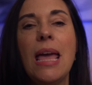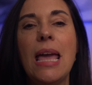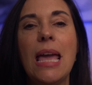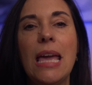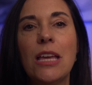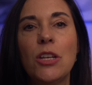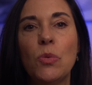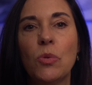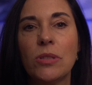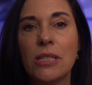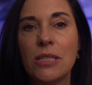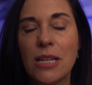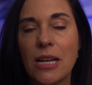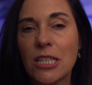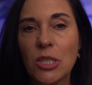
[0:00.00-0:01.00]
annual
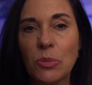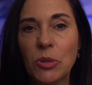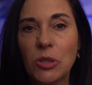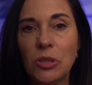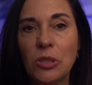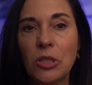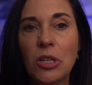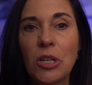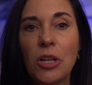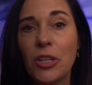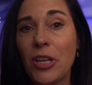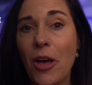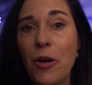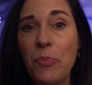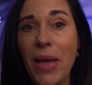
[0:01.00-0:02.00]
deductible,
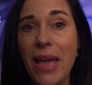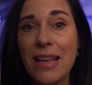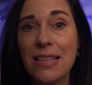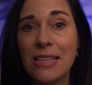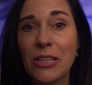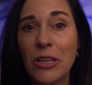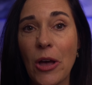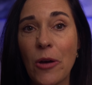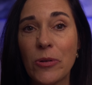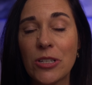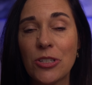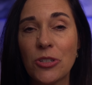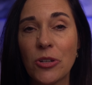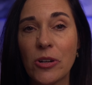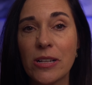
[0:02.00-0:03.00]
co-pays and
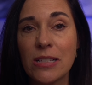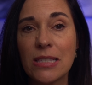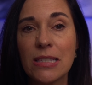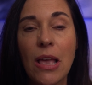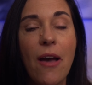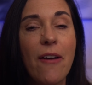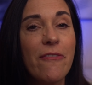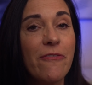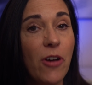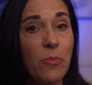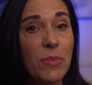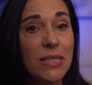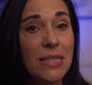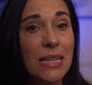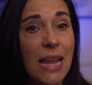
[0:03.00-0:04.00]
co-insurance,
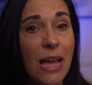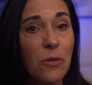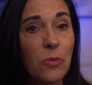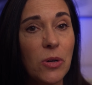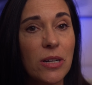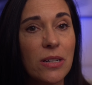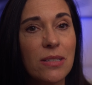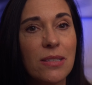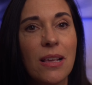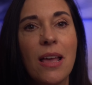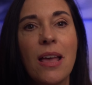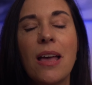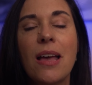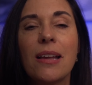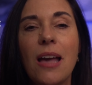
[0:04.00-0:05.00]
pharmacy networks,
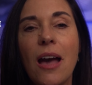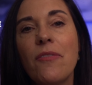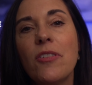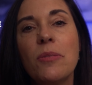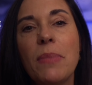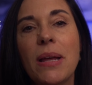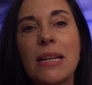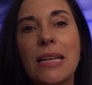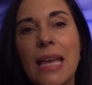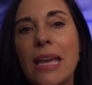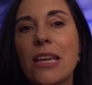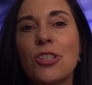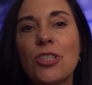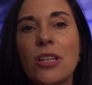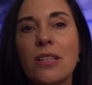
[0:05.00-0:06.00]
covered
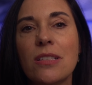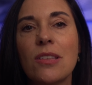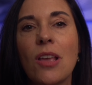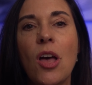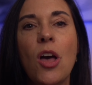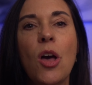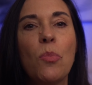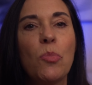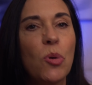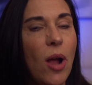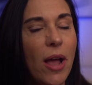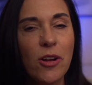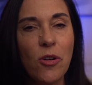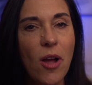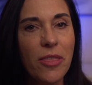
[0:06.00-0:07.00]
medications,
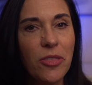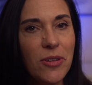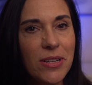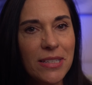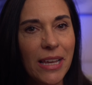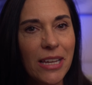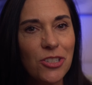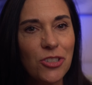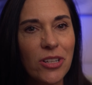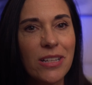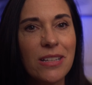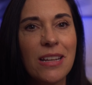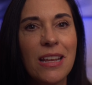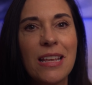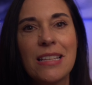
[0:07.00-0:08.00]
prior
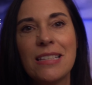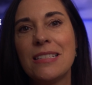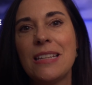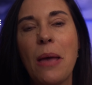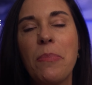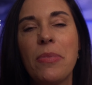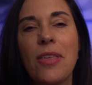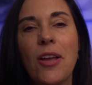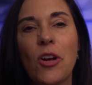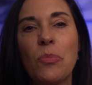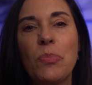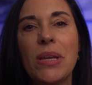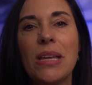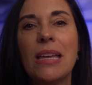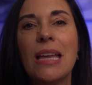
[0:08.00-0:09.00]
authorization, step
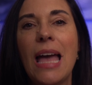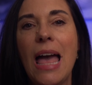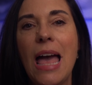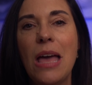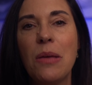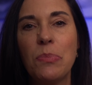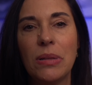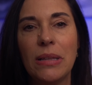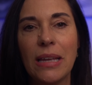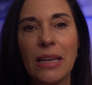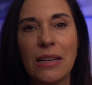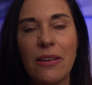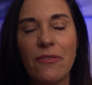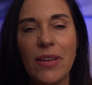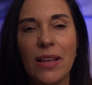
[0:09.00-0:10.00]
therapy, and plan
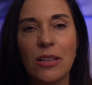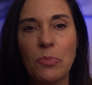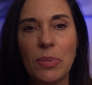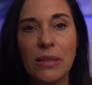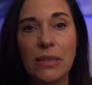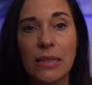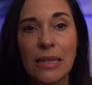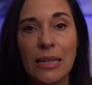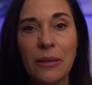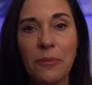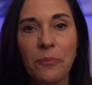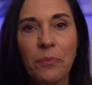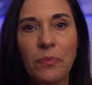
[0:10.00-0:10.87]
availability.